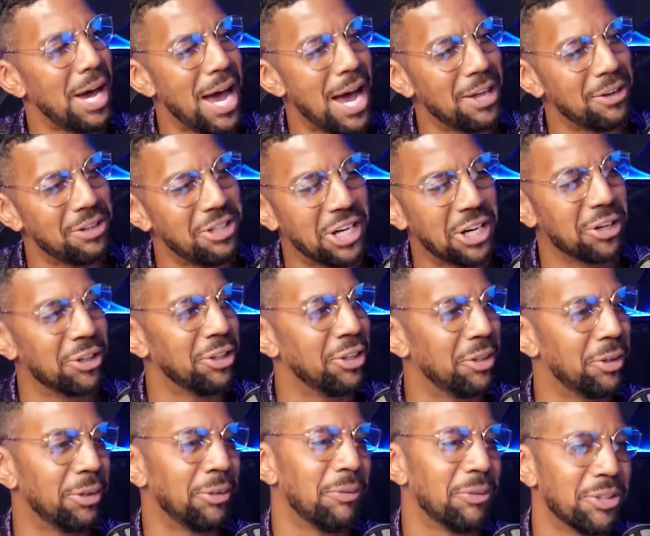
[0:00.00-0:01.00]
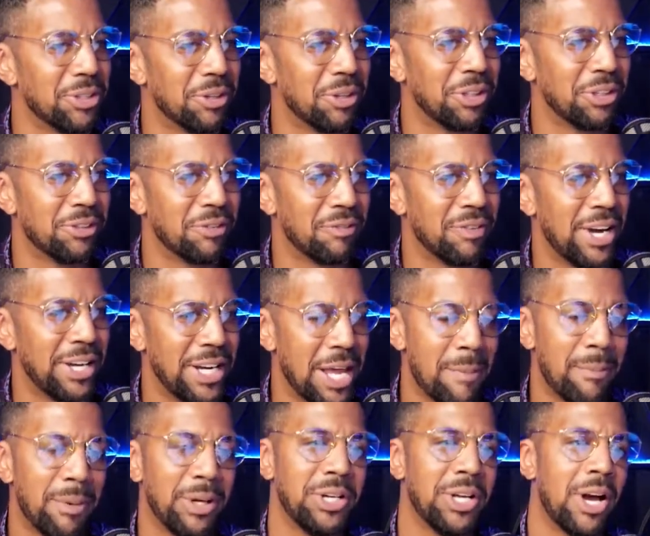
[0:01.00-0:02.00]
I dare you to, to, to, find
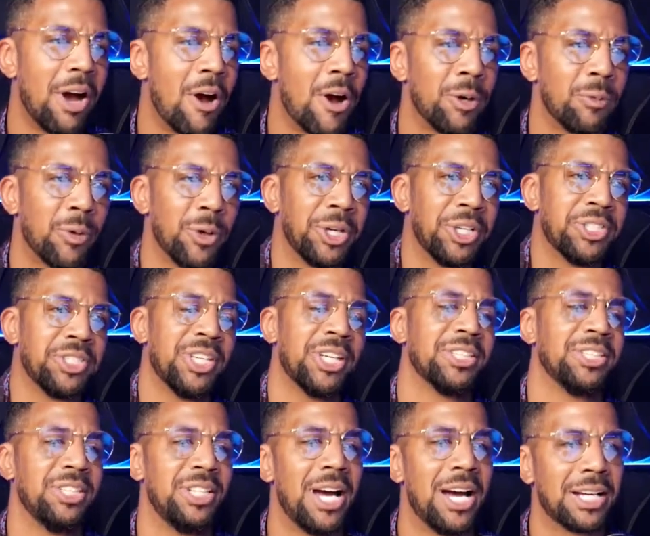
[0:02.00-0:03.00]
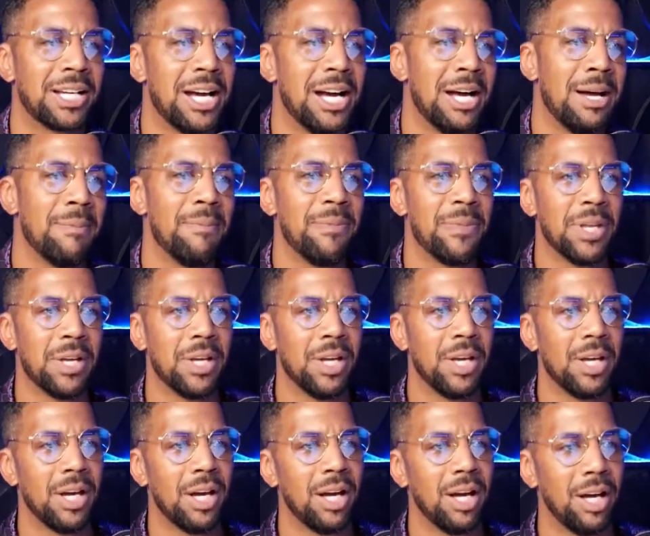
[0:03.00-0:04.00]
that. But hardworkissexy.com.
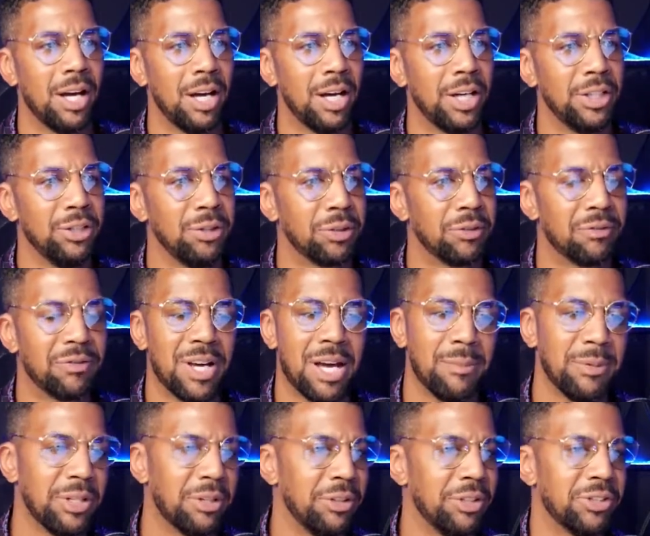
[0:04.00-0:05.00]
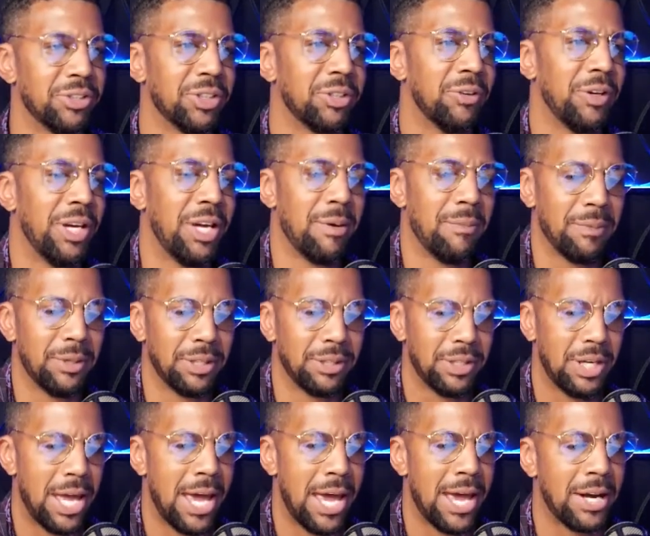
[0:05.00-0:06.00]
Uh, you can find me on Instagram
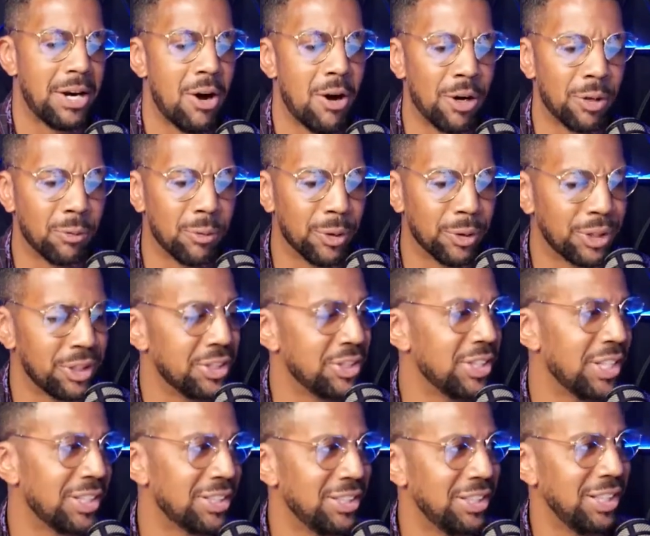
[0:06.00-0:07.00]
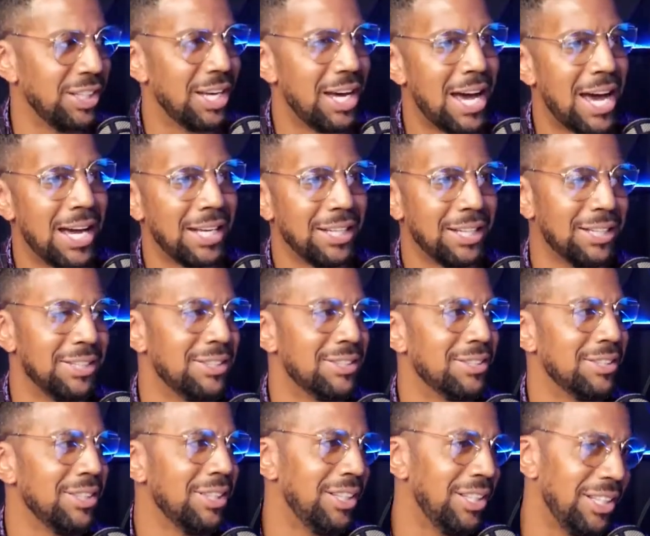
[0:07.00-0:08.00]
uh, at hardworkissexy,
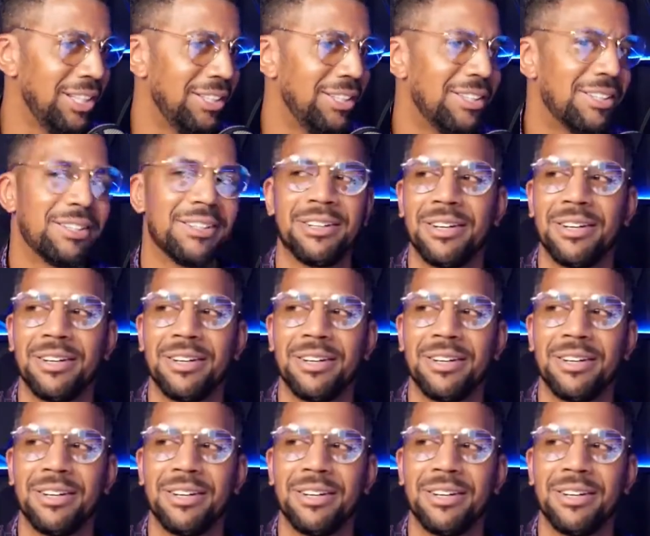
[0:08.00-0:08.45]
I-N-C, Inc.